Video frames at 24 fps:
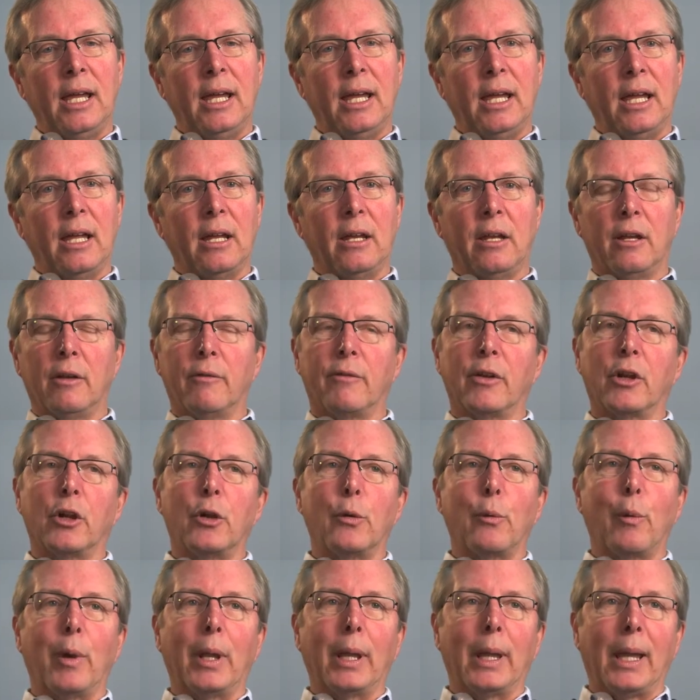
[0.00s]
and in a
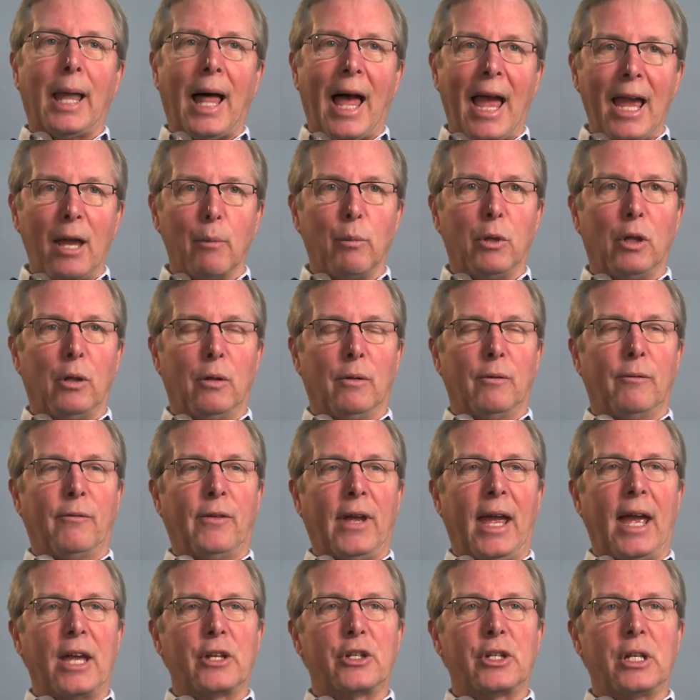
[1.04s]
very reliable
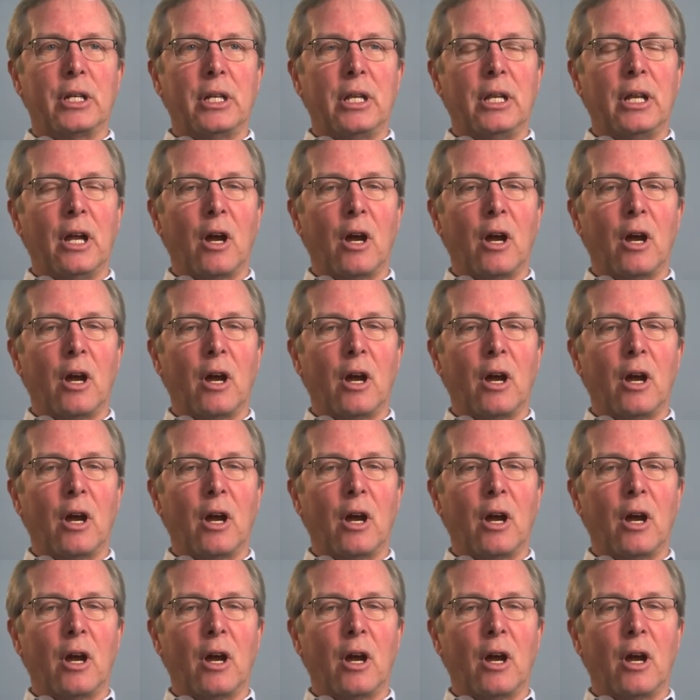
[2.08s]
fashion.